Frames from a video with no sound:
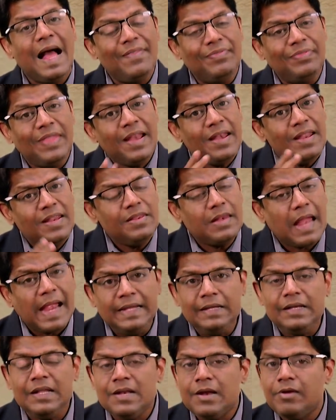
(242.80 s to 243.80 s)
And then in
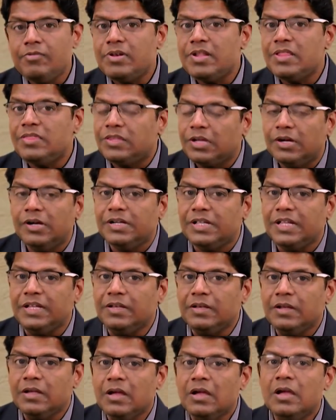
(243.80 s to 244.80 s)

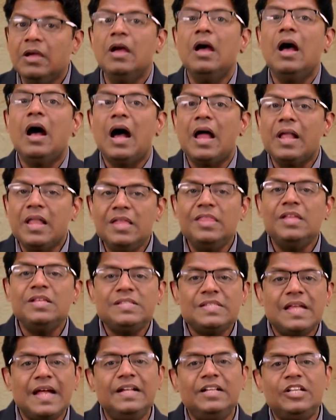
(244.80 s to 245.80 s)
1913,
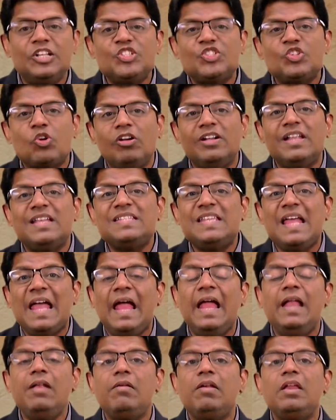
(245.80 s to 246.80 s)
another scientist called as
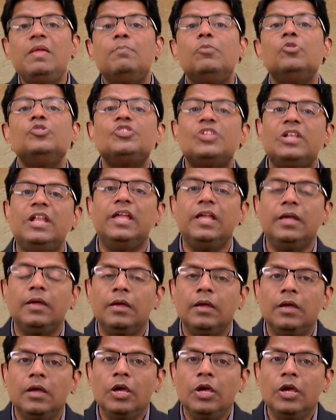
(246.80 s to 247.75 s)
Henry Moseley